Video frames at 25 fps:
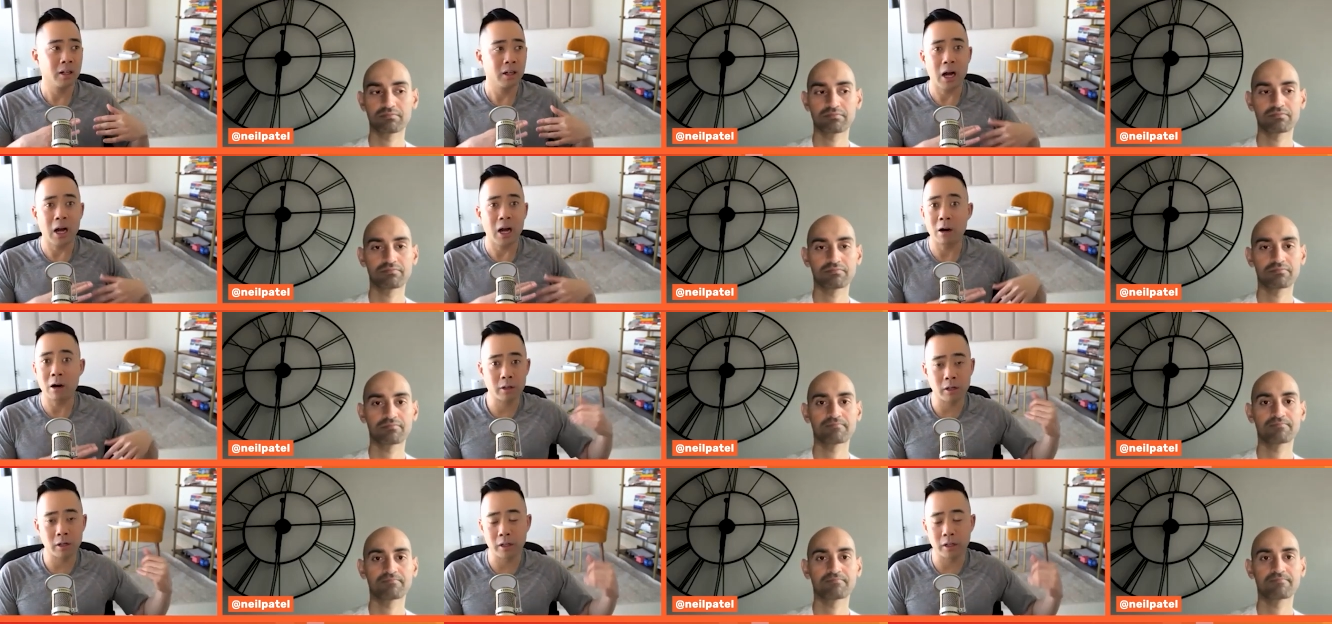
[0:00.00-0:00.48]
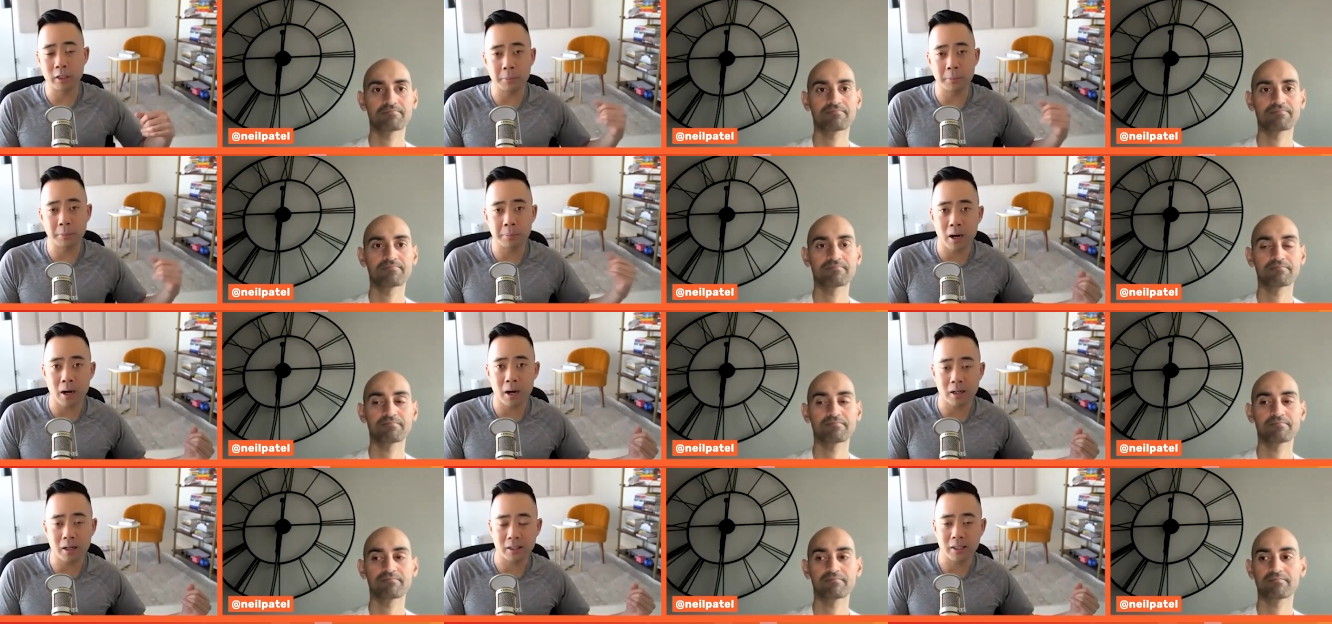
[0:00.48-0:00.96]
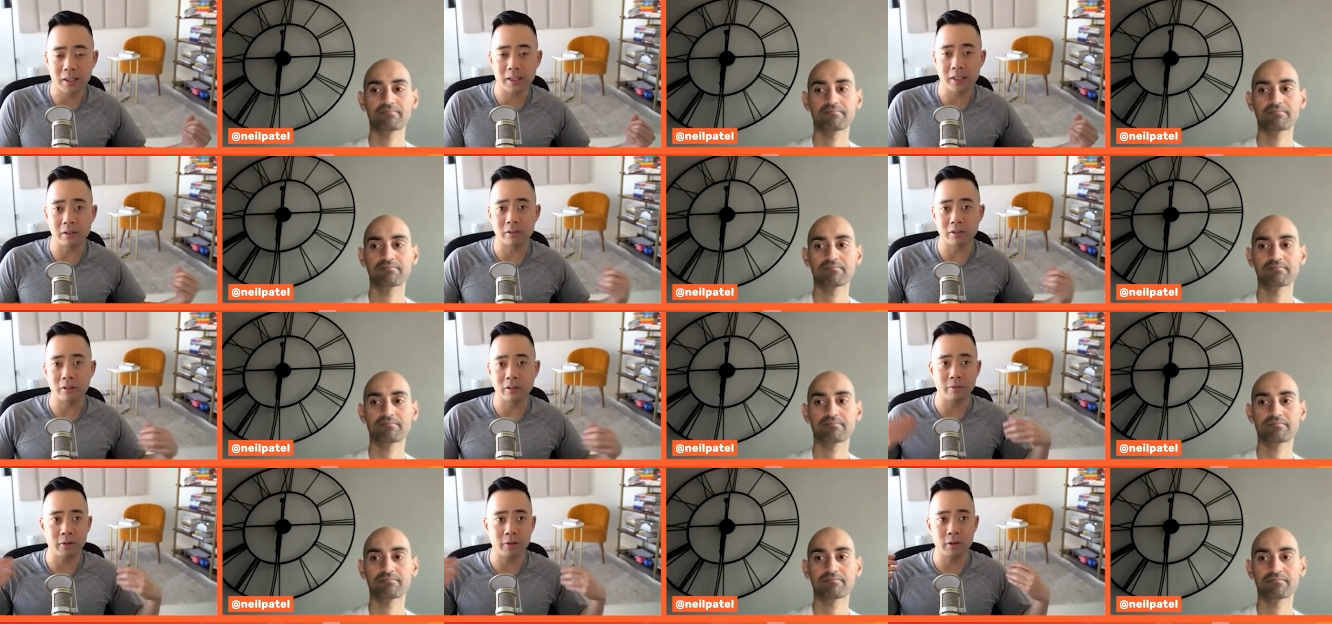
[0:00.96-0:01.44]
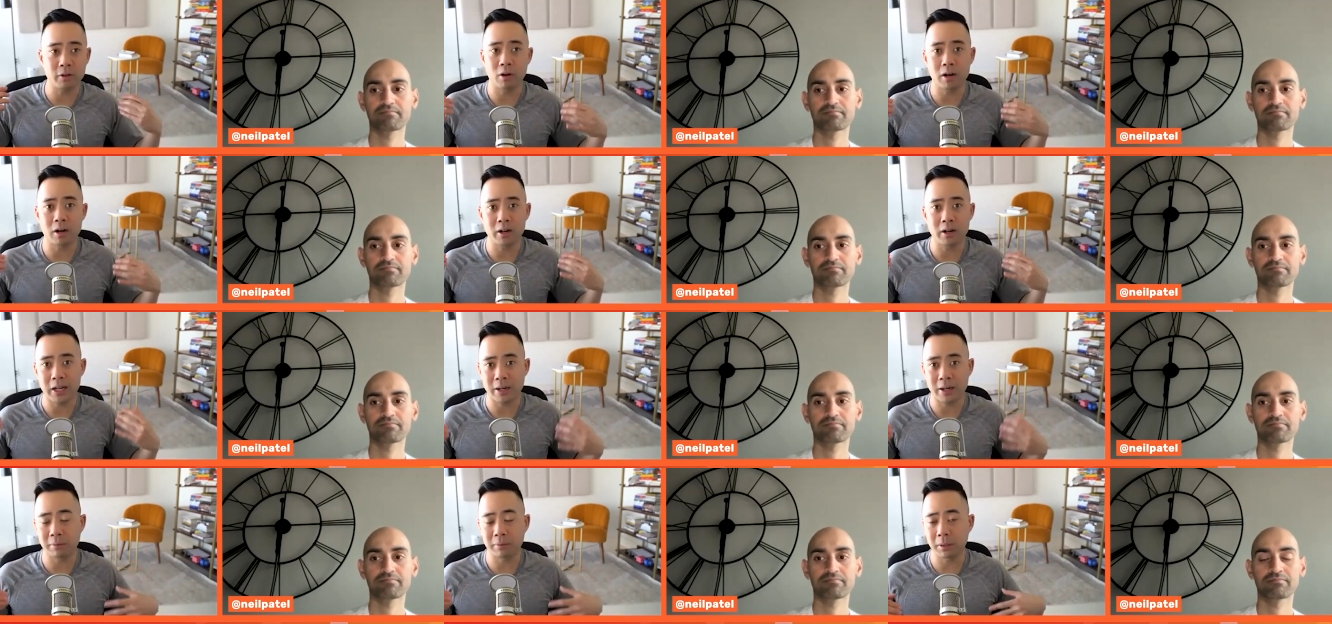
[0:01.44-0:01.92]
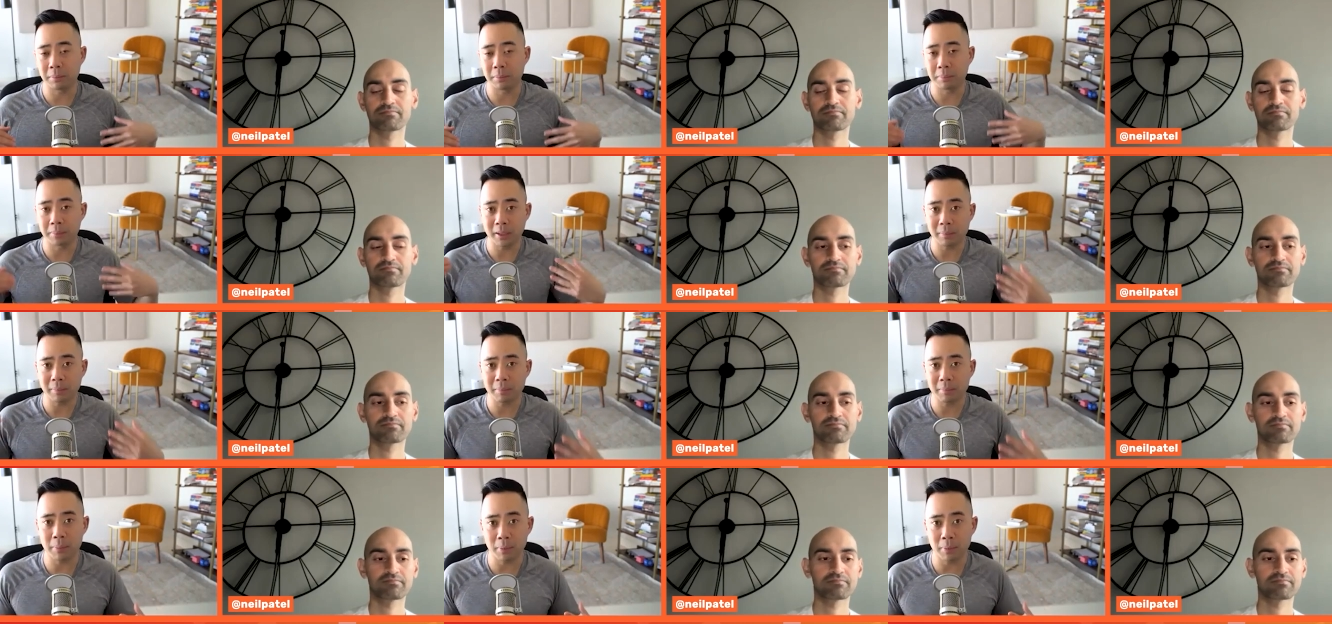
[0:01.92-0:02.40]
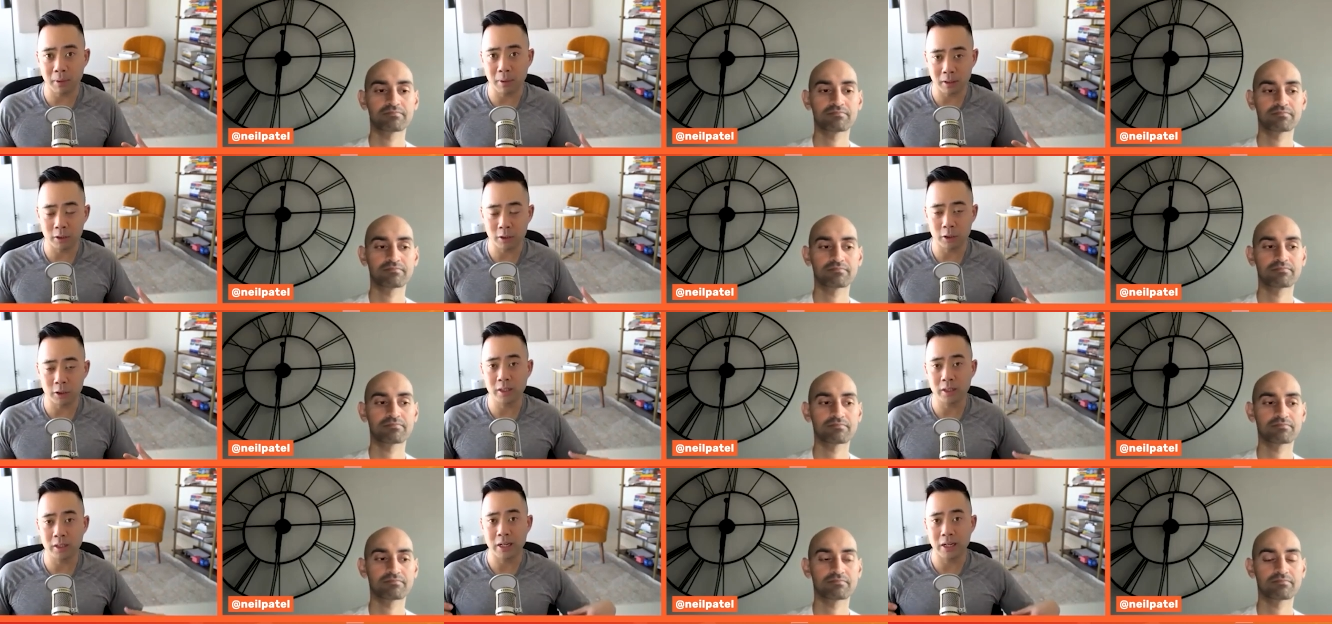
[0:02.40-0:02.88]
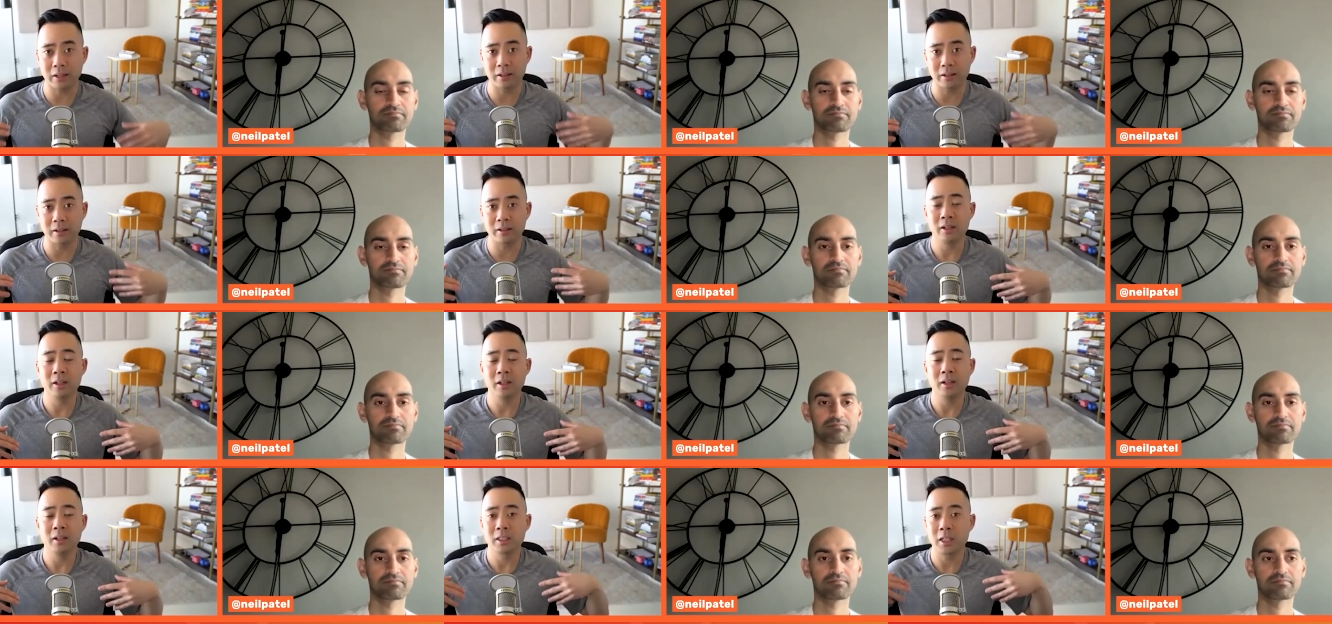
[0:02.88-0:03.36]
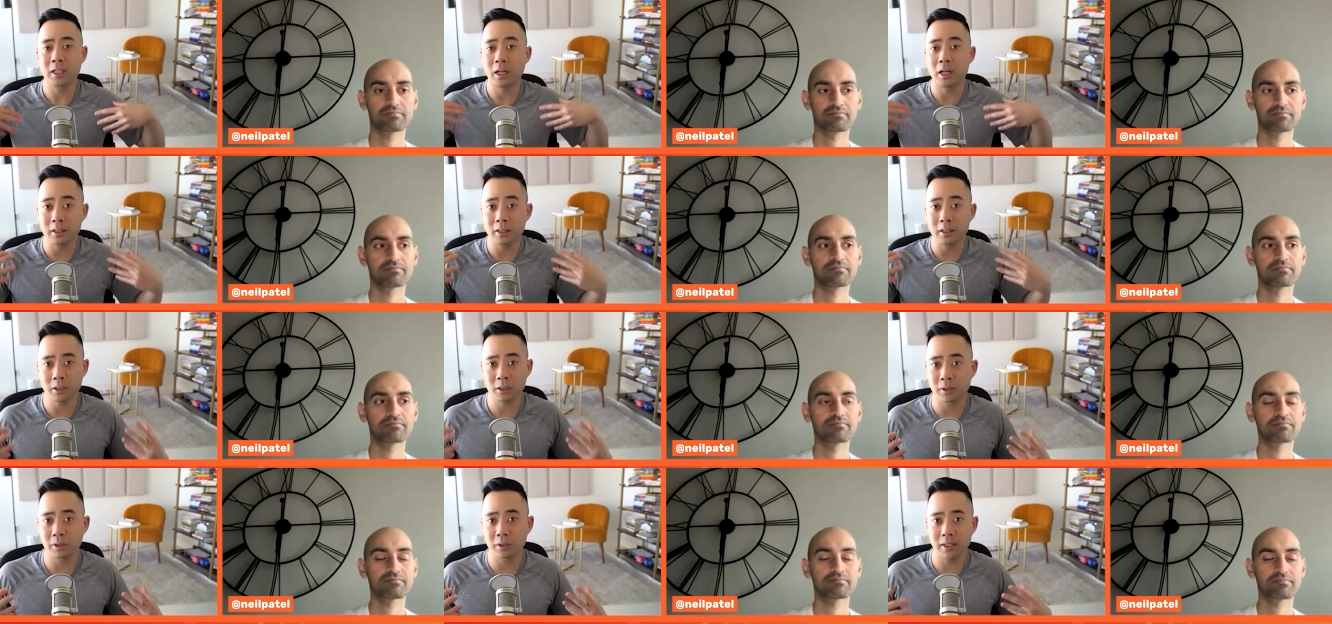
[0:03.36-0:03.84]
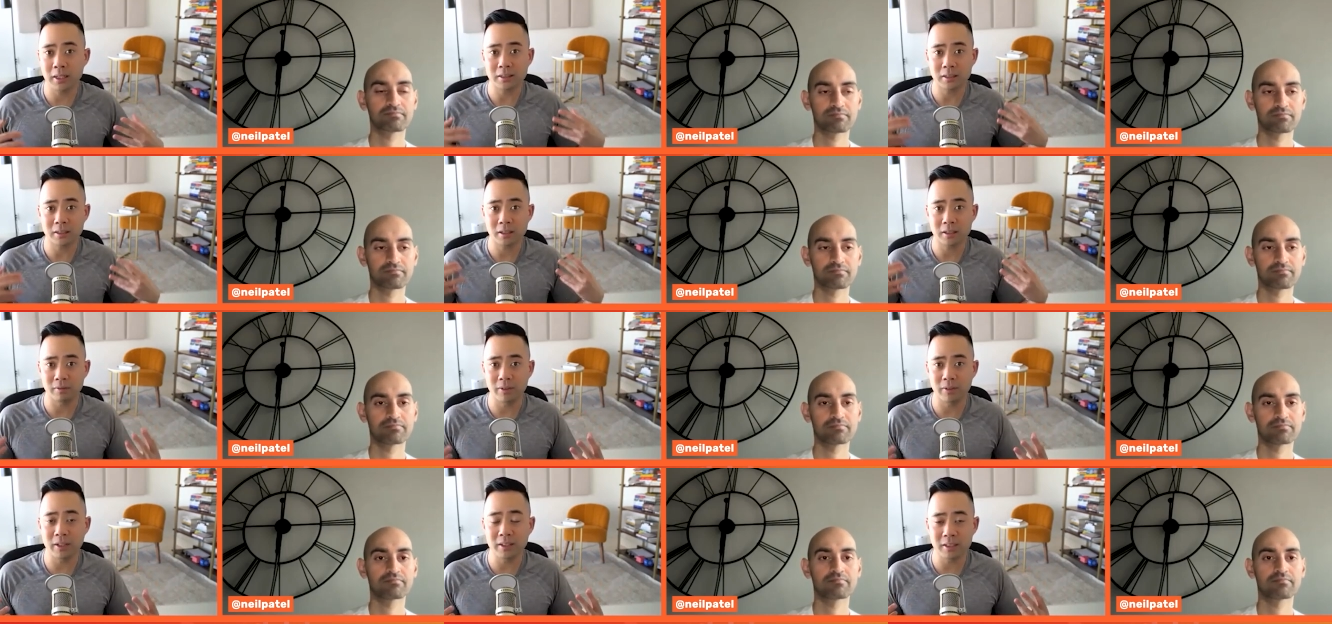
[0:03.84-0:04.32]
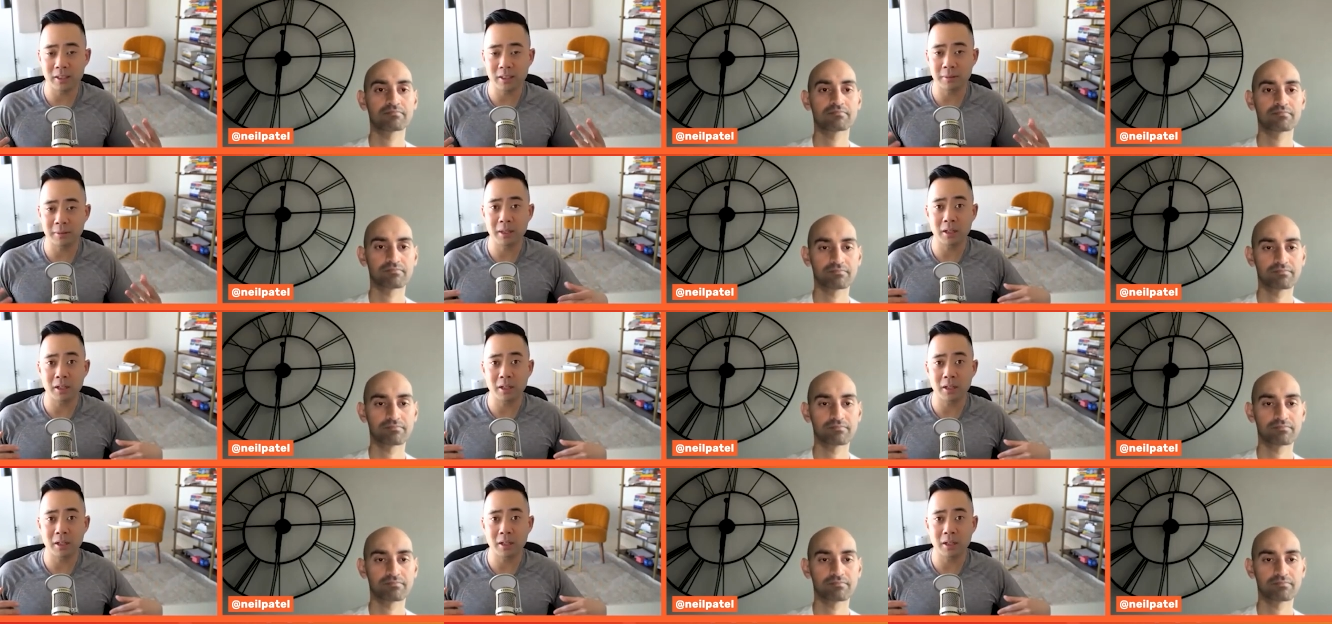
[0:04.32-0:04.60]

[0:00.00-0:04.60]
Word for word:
Speaker 1: how good your product is if you aren't able to bring people on the journey and tell a story that's convincing.